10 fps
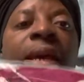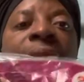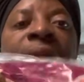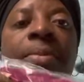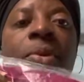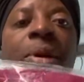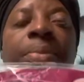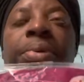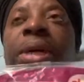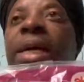And I'm
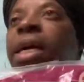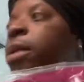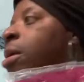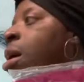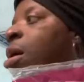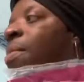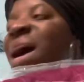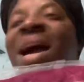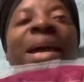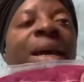gonna put all
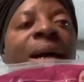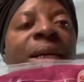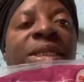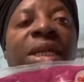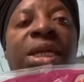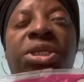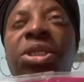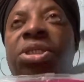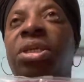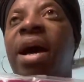my uh,
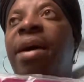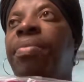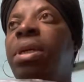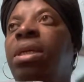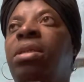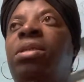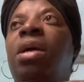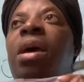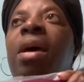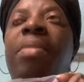delicious toppings.
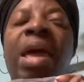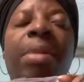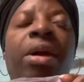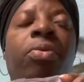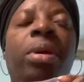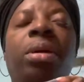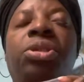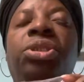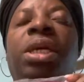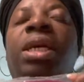I am gonna have my
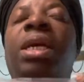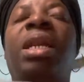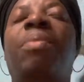grilled chicken.